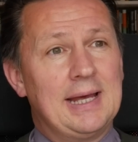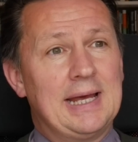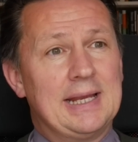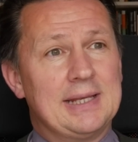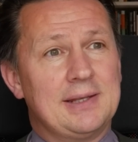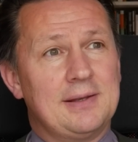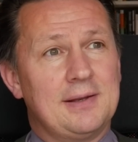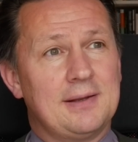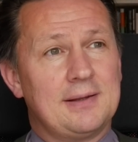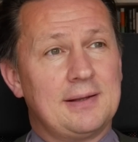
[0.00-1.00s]
And
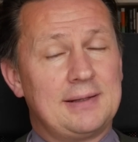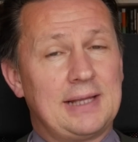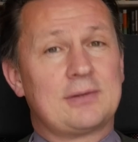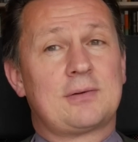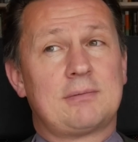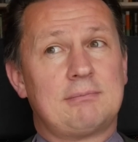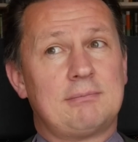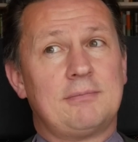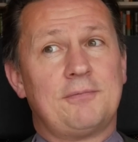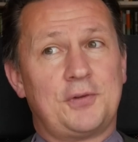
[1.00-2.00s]
that's,
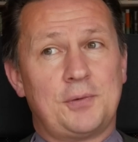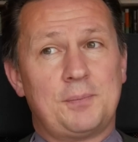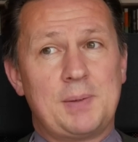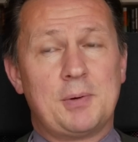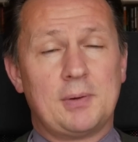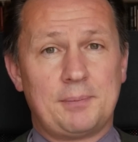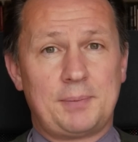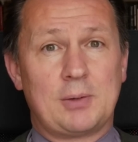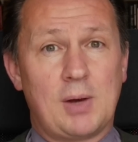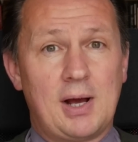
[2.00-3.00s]
for some people, that'd
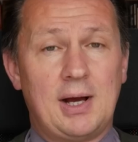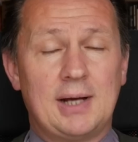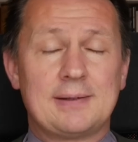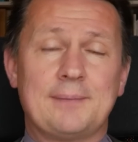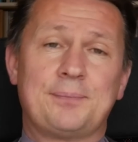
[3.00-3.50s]
be quite hard.